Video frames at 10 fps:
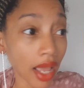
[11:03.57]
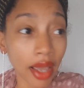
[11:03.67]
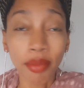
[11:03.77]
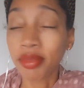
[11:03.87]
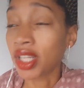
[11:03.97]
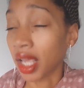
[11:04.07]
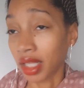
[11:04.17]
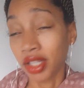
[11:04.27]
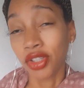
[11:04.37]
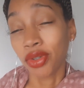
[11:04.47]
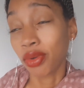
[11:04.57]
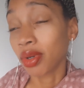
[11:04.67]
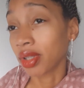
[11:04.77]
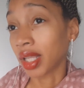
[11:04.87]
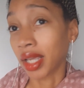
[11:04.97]
I'm telling
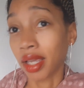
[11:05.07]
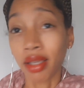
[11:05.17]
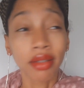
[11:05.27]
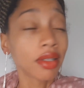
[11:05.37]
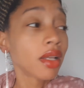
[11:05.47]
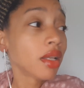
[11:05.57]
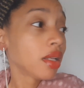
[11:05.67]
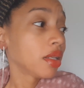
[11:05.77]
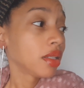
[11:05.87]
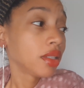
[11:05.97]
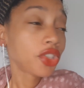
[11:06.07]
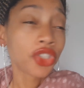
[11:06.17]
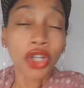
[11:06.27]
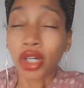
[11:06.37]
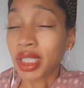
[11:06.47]
you, like
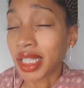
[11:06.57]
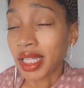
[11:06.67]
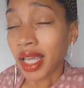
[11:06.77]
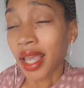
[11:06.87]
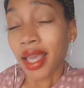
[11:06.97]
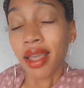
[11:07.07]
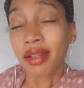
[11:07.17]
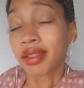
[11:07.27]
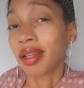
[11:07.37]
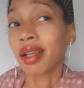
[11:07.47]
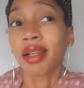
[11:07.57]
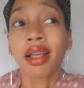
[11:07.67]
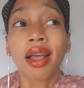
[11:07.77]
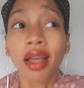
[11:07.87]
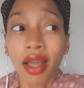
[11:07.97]
Shirley, and
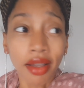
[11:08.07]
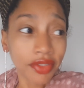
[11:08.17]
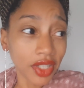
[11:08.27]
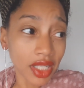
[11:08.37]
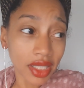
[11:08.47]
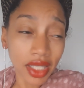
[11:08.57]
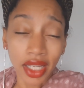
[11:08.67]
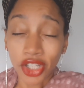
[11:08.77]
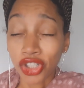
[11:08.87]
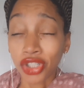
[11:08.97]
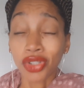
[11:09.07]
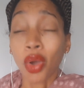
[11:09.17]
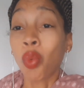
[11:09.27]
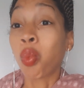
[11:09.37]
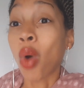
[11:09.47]
obviously she's
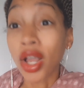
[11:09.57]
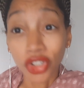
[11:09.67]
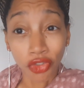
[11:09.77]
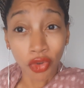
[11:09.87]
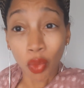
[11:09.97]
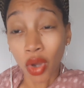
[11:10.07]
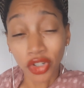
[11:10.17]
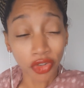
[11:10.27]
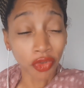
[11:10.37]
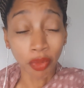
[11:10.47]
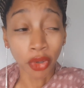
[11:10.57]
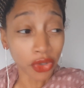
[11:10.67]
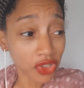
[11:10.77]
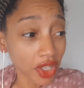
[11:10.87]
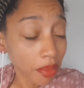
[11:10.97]
a wonderful, wonderful
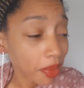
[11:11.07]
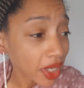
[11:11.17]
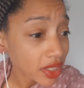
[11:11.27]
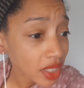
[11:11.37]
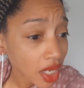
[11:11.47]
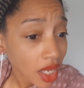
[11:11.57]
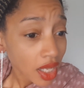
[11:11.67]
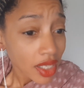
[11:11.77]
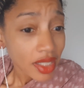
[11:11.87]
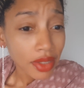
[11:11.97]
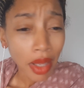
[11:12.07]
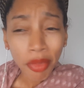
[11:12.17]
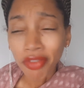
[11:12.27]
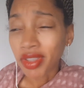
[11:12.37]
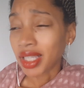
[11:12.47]
person, but
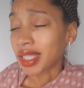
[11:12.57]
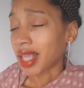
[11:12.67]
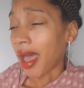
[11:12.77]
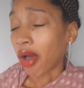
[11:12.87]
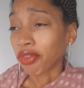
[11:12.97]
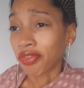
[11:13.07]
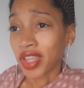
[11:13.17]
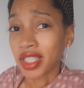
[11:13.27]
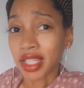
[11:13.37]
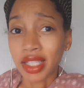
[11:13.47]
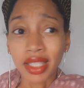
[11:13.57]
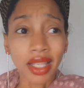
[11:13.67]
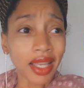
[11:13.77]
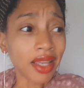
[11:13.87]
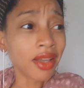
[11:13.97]
some of these outfits, it's
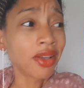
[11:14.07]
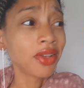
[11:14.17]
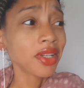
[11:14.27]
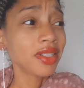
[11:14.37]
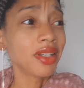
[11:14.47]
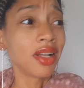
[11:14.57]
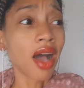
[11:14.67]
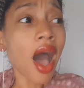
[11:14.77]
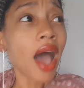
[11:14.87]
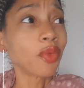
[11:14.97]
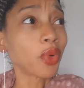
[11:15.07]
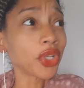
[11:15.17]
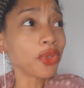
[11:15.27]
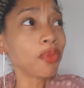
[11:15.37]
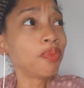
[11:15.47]
like, good God, were
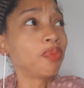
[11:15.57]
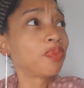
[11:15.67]
you